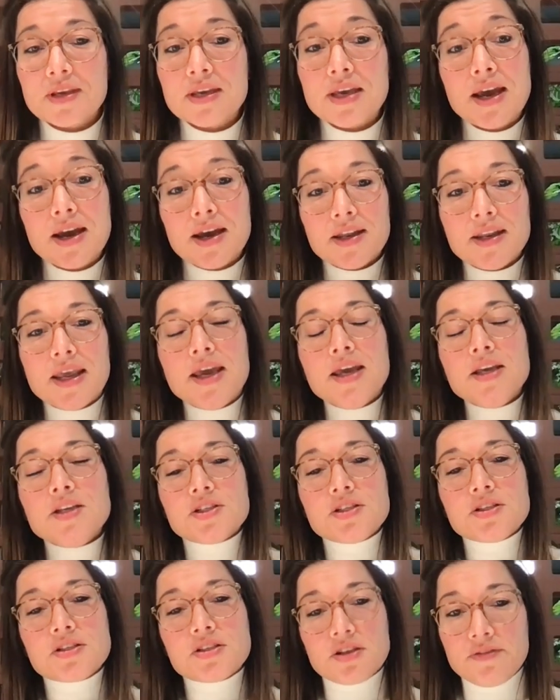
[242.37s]
yeah, an
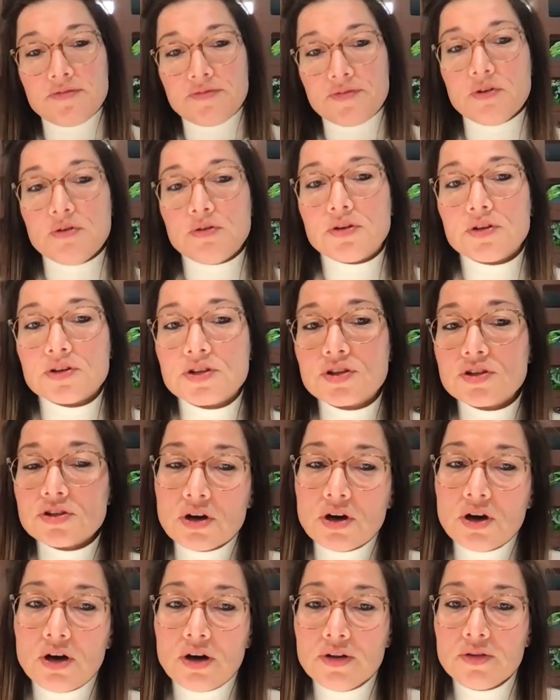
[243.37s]
agency focused
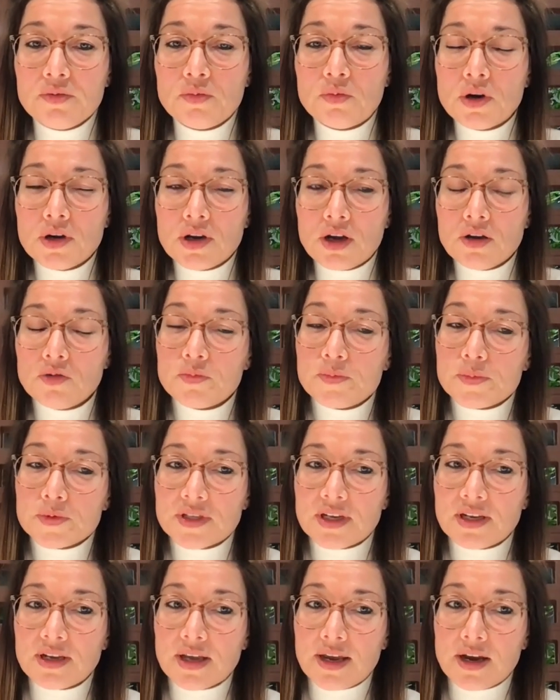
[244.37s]
on one hundred
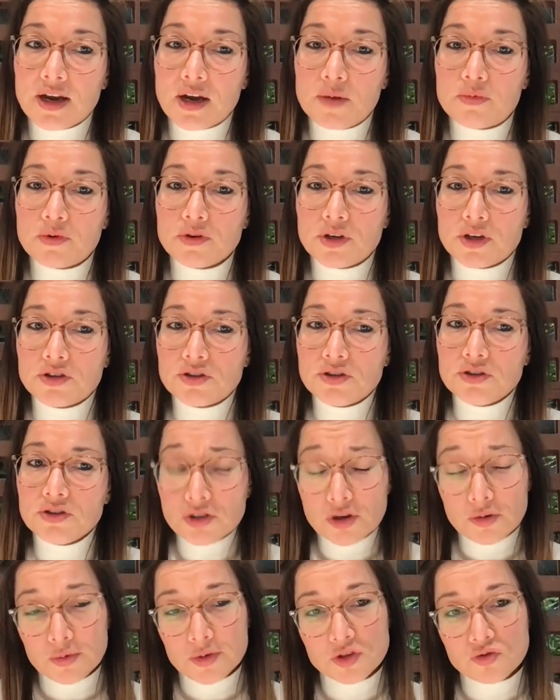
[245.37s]
percent A I production.
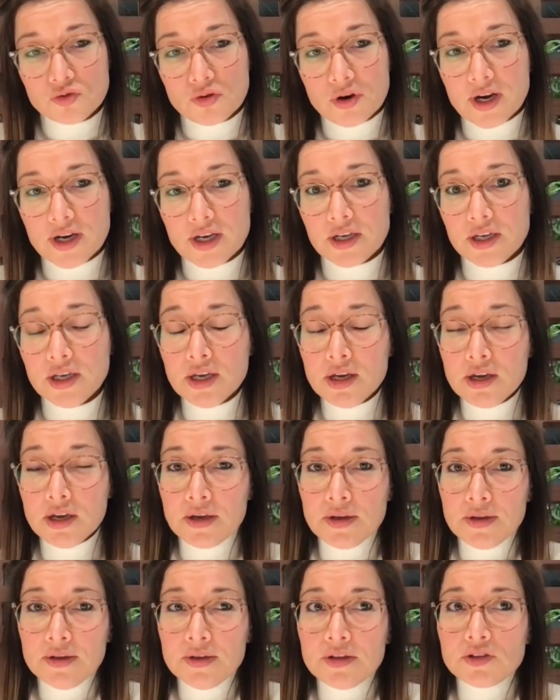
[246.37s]
So we try
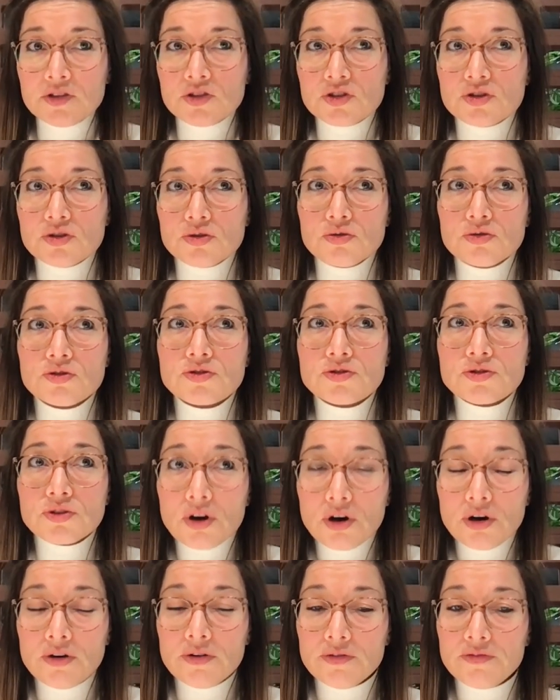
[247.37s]
to
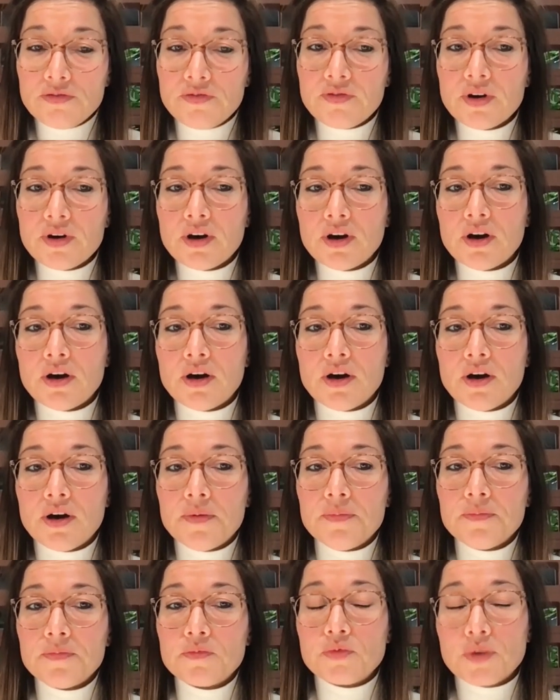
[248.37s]
solve,
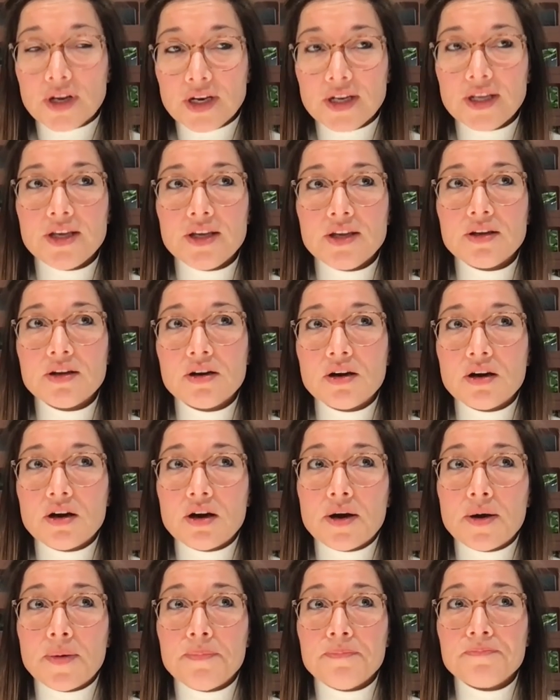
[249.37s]
um, really
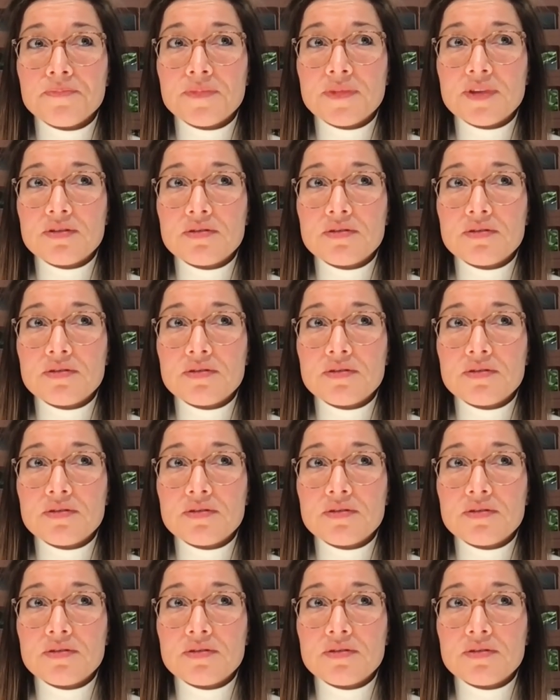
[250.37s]
um,